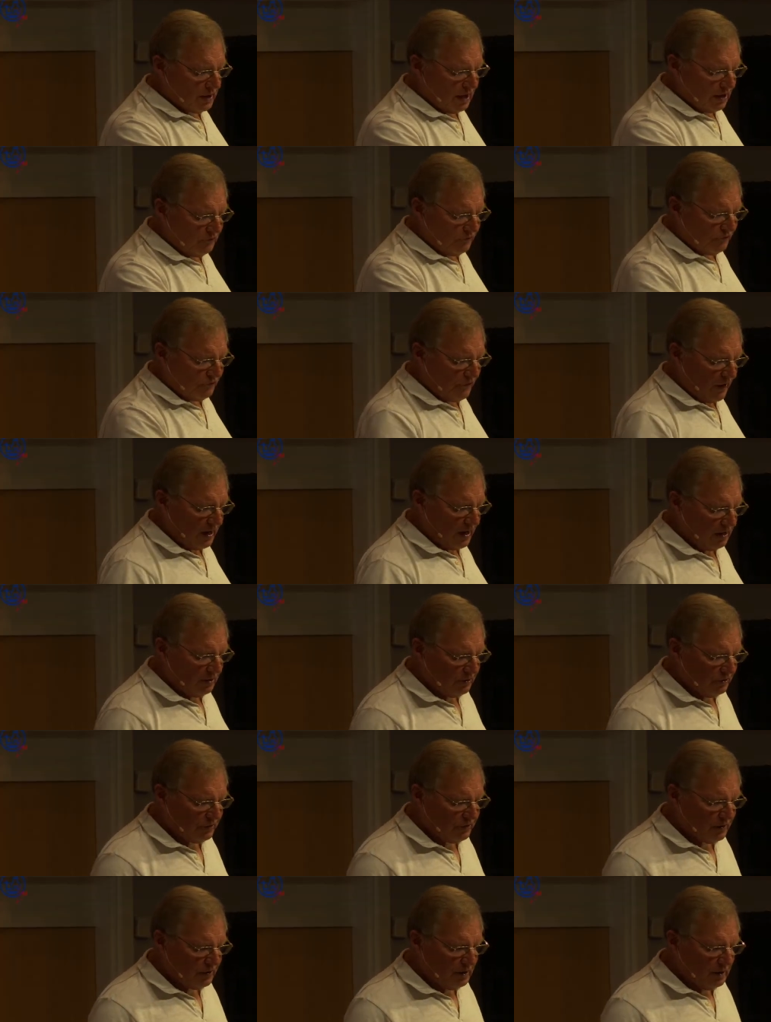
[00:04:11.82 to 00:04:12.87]
in
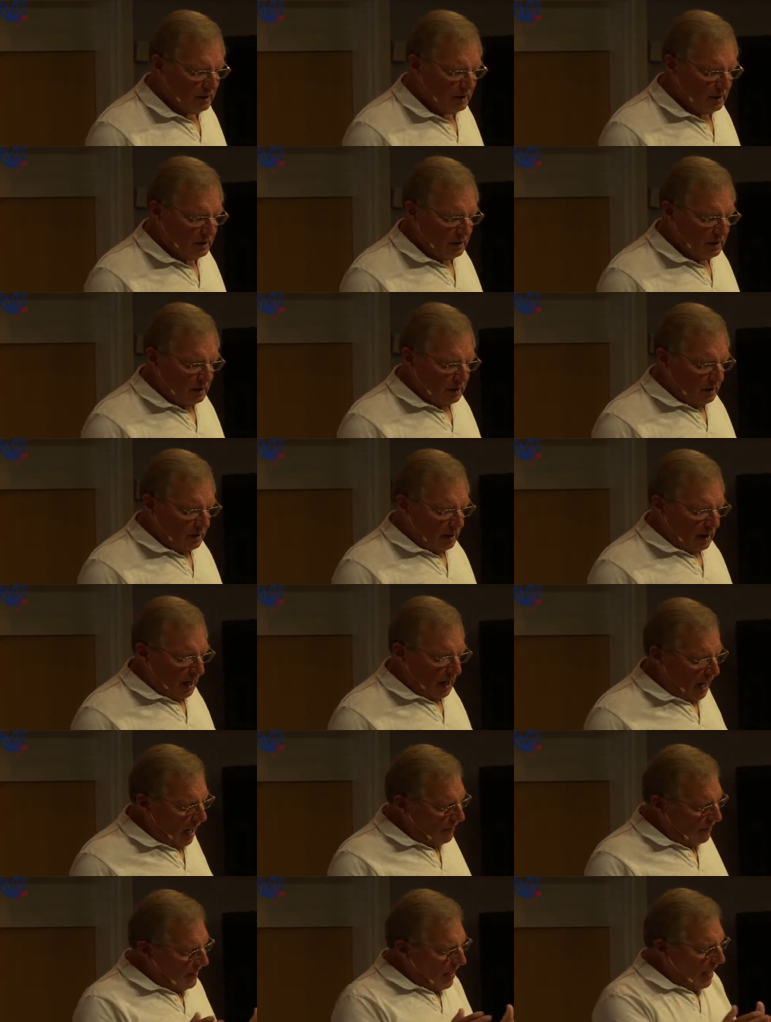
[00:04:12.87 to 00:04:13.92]
faith.
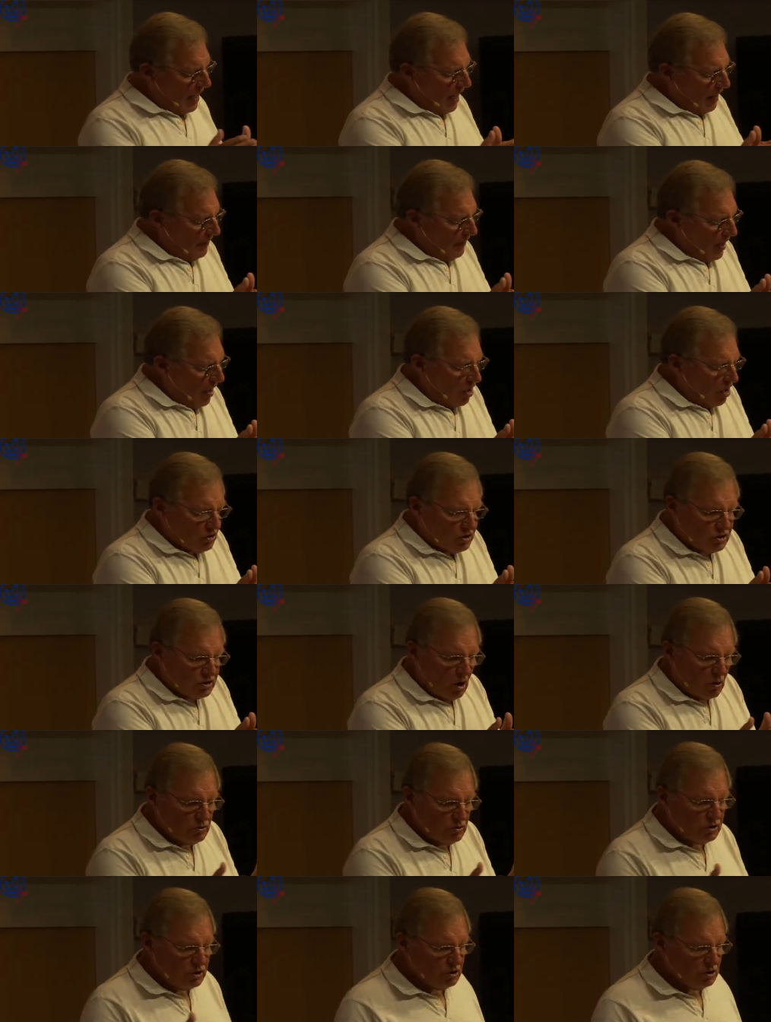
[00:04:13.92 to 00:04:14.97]
And they are so
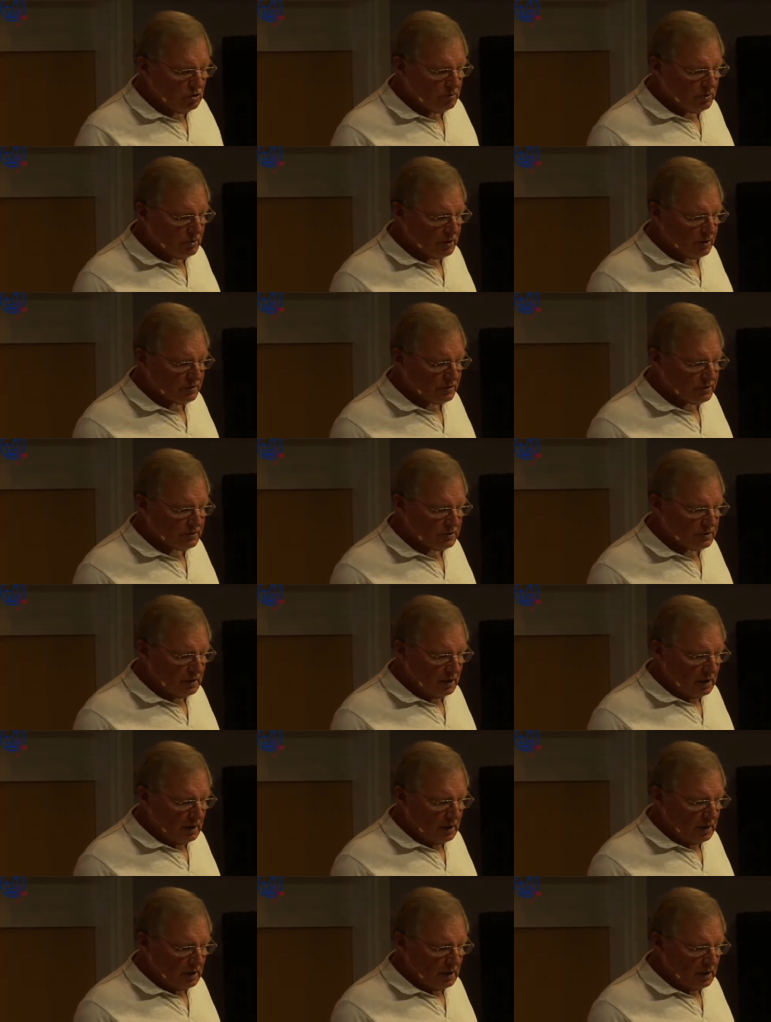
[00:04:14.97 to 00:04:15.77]
numerous